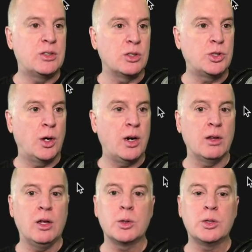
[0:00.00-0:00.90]
So join our
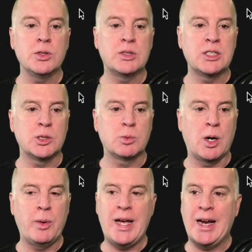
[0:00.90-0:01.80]
locals. This is
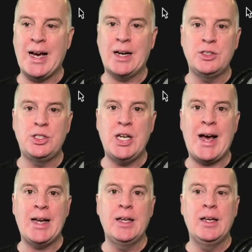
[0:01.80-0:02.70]
where we hang out and
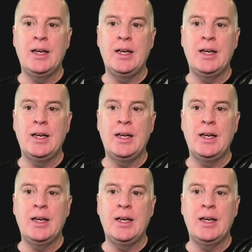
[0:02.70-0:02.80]
chat.